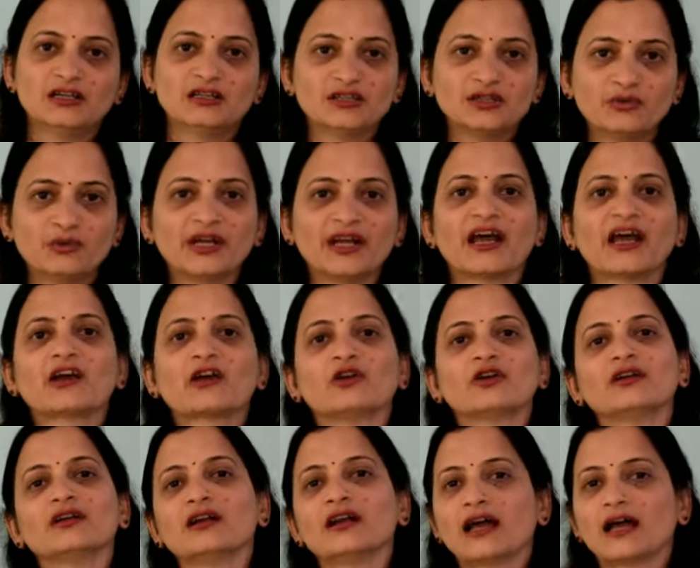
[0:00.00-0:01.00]
the
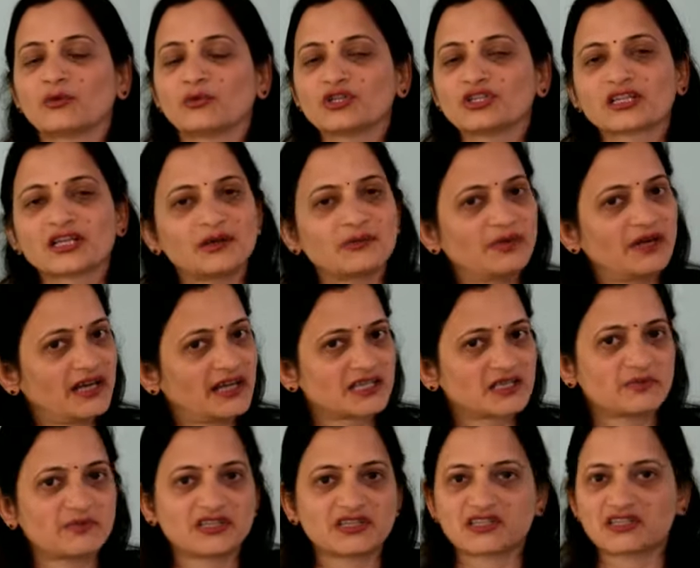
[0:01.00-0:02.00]
vernacular language can be
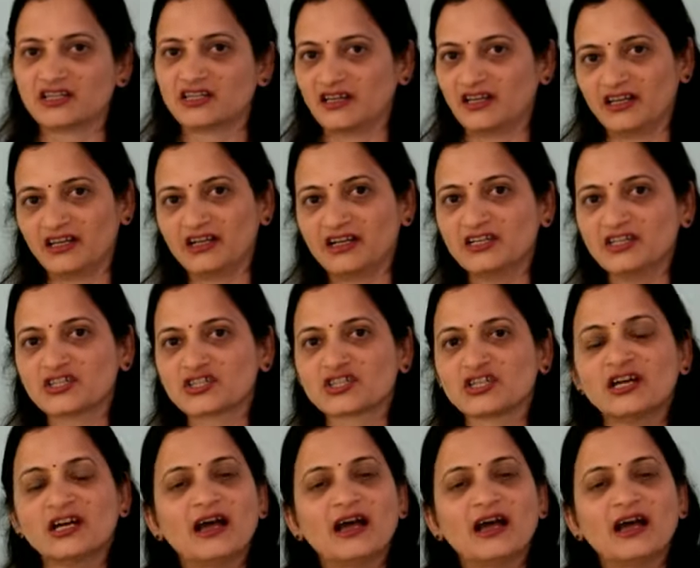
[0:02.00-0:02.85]
expressed in English